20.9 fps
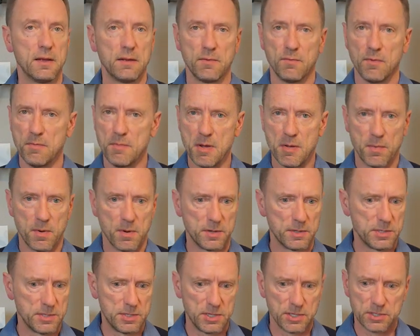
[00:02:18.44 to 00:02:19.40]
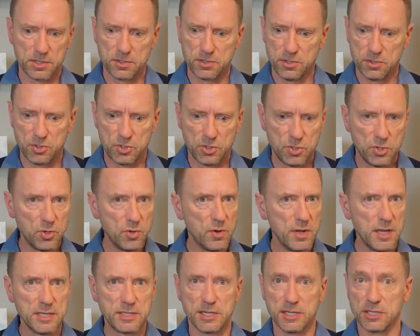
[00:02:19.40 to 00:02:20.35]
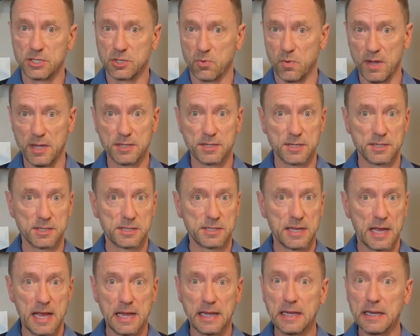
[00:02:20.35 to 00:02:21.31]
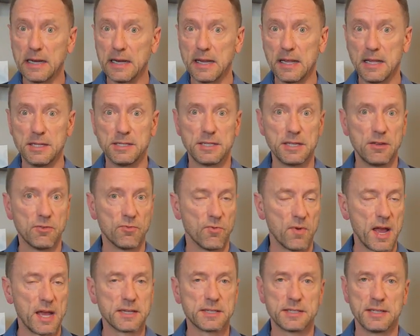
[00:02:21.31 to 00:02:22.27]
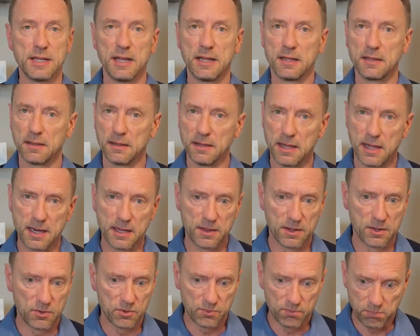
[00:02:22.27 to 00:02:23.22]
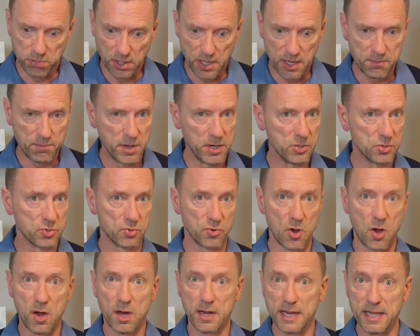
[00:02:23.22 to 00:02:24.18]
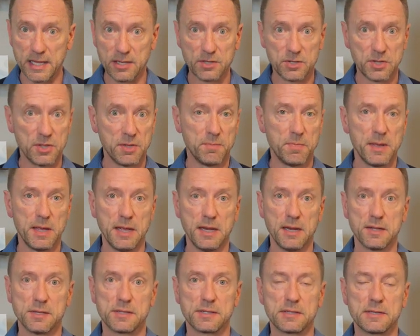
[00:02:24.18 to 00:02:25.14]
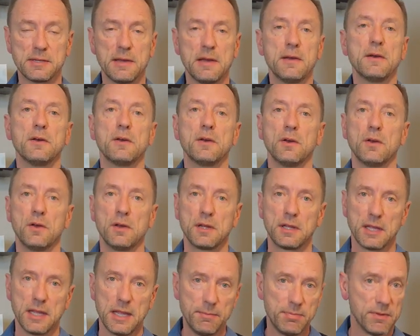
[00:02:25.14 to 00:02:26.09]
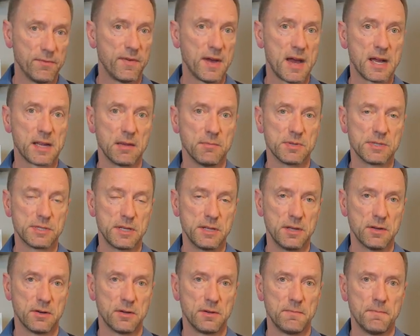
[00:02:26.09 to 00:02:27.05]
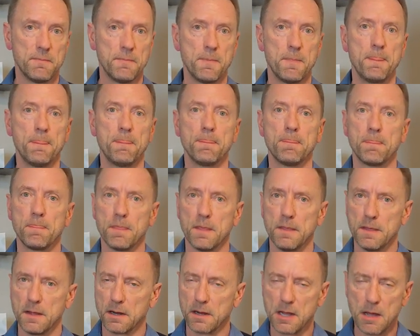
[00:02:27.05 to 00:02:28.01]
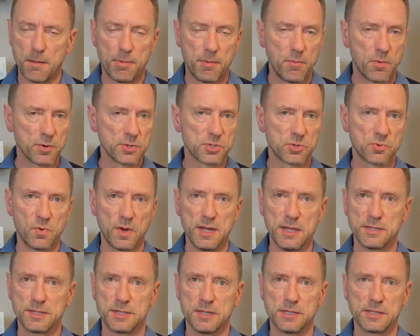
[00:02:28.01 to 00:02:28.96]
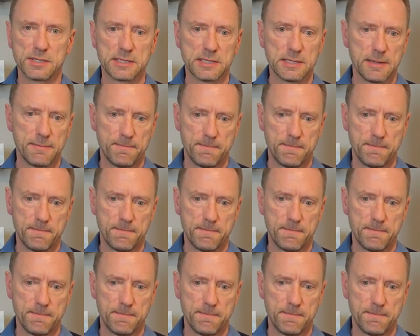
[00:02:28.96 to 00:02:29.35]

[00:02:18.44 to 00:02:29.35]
Remember, just 2 easy squeezes, taking it easy, resting, letting the blood being drawn into the penis. Keep the vacuum seal, and then a couple more squeezes.